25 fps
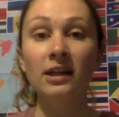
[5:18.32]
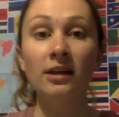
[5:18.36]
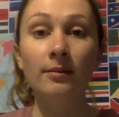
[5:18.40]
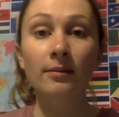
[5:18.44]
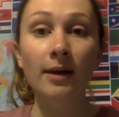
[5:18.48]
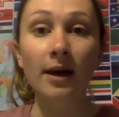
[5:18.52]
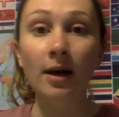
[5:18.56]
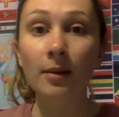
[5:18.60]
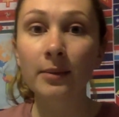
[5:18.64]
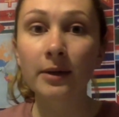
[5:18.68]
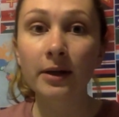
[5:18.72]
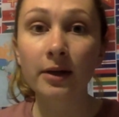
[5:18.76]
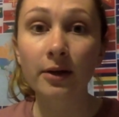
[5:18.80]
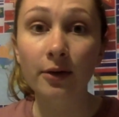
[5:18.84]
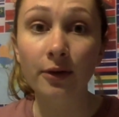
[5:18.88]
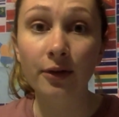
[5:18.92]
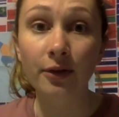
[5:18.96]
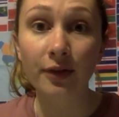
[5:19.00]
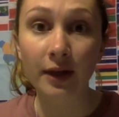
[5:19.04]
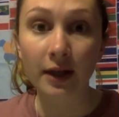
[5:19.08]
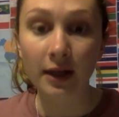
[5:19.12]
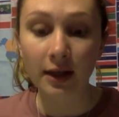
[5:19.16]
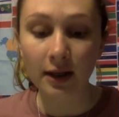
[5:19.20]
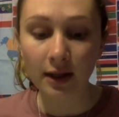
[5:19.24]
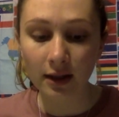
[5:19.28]
email me your
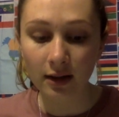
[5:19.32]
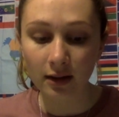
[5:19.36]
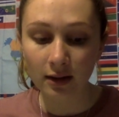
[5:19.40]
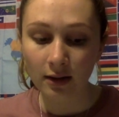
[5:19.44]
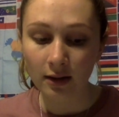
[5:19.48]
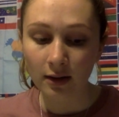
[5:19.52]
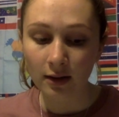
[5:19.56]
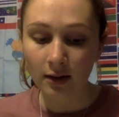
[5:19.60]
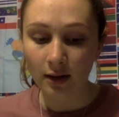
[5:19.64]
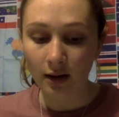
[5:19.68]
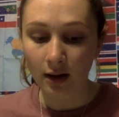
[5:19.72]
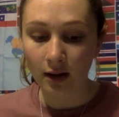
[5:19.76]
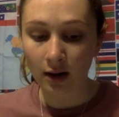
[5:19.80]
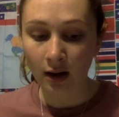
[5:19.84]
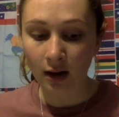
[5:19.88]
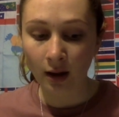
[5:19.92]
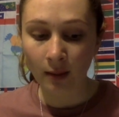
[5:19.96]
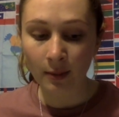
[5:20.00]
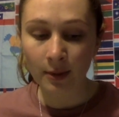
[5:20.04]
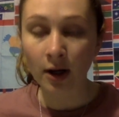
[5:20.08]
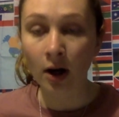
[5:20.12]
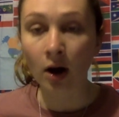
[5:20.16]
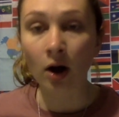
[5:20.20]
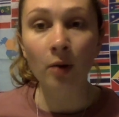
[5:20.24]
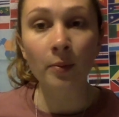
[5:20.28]
thinking,
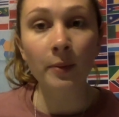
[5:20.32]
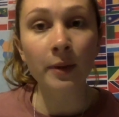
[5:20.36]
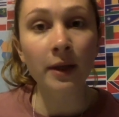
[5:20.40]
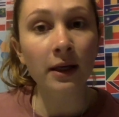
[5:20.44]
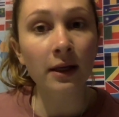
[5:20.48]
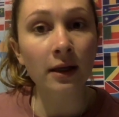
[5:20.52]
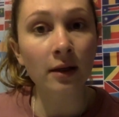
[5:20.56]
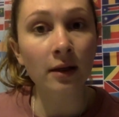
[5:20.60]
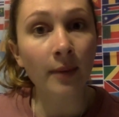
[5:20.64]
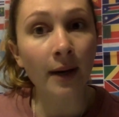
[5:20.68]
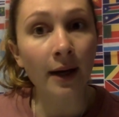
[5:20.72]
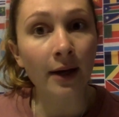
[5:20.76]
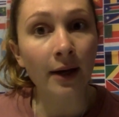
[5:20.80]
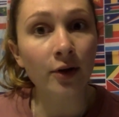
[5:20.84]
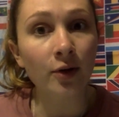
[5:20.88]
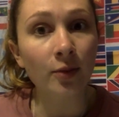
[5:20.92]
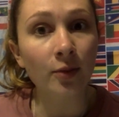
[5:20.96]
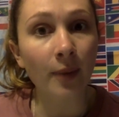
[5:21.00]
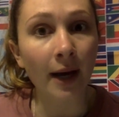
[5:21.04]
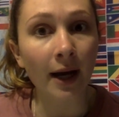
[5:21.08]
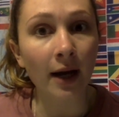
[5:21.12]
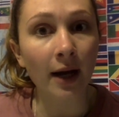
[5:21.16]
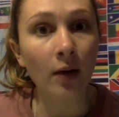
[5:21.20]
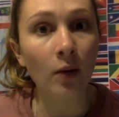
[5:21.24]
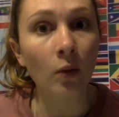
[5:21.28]
and I'll email you
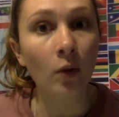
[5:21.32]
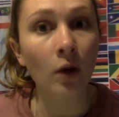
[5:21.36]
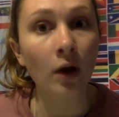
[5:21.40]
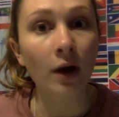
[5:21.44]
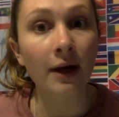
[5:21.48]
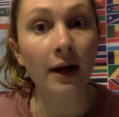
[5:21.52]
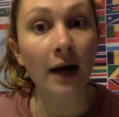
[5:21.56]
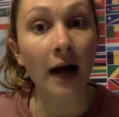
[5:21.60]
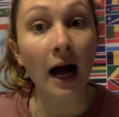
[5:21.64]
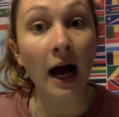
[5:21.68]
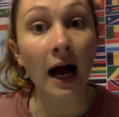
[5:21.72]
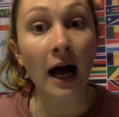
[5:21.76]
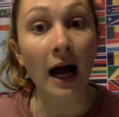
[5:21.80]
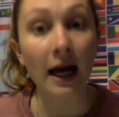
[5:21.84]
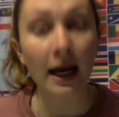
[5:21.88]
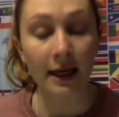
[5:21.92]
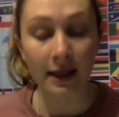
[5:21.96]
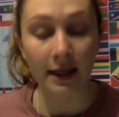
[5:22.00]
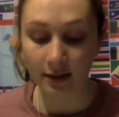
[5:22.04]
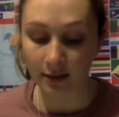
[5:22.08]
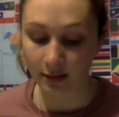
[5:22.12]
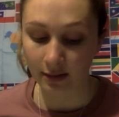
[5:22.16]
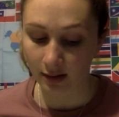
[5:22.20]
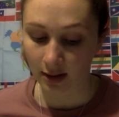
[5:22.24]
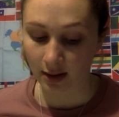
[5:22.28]
back what
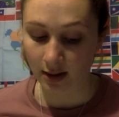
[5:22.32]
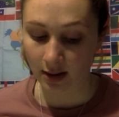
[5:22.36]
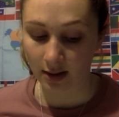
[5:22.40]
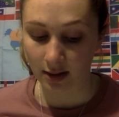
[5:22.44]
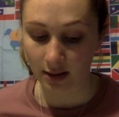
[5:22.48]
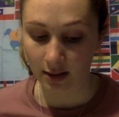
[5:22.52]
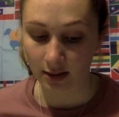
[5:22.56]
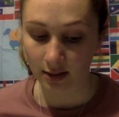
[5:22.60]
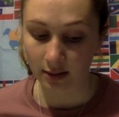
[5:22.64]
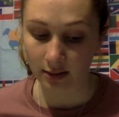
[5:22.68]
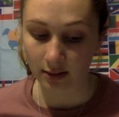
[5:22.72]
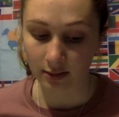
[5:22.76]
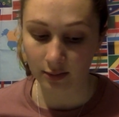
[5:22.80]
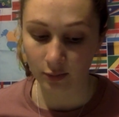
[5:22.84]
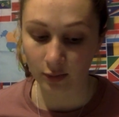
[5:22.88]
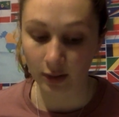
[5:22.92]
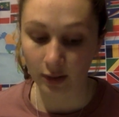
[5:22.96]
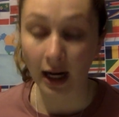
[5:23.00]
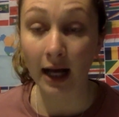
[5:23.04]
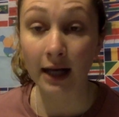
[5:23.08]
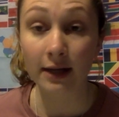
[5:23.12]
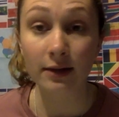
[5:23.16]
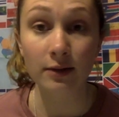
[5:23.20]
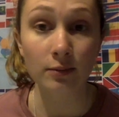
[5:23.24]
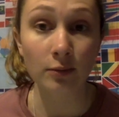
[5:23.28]
my
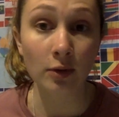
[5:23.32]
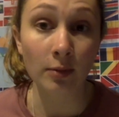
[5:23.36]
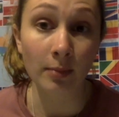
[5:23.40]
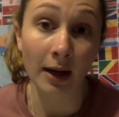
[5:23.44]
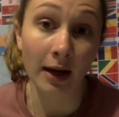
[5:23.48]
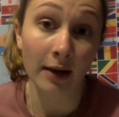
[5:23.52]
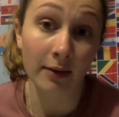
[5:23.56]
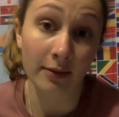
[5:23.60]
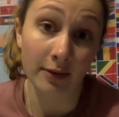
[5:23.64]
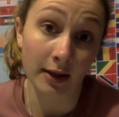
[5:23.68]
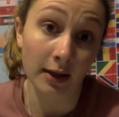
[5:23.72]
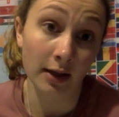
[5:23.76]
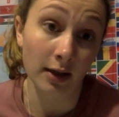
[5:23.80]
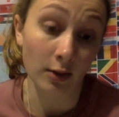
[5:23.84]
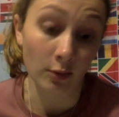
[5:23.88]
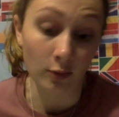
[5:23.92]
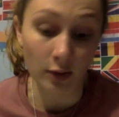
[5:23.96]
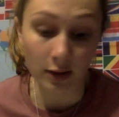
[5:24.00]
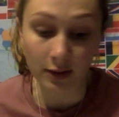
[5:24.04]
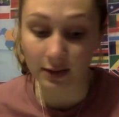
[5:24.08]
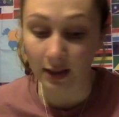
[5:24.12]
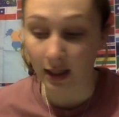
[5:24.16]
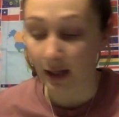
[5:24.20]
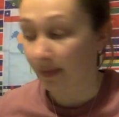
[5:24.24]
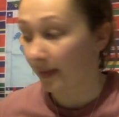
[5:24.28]
thinking
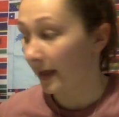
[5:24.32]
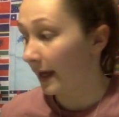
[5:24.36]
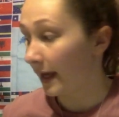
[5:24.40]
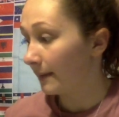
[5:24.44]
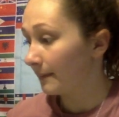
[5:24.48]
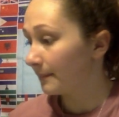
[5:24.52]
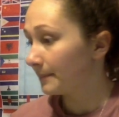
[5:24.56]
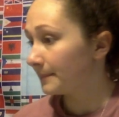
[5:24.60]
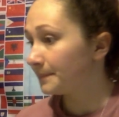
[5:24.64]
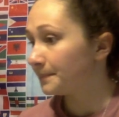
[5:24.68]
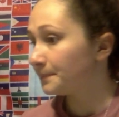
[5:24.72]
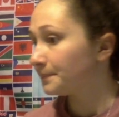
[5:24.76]
was on that.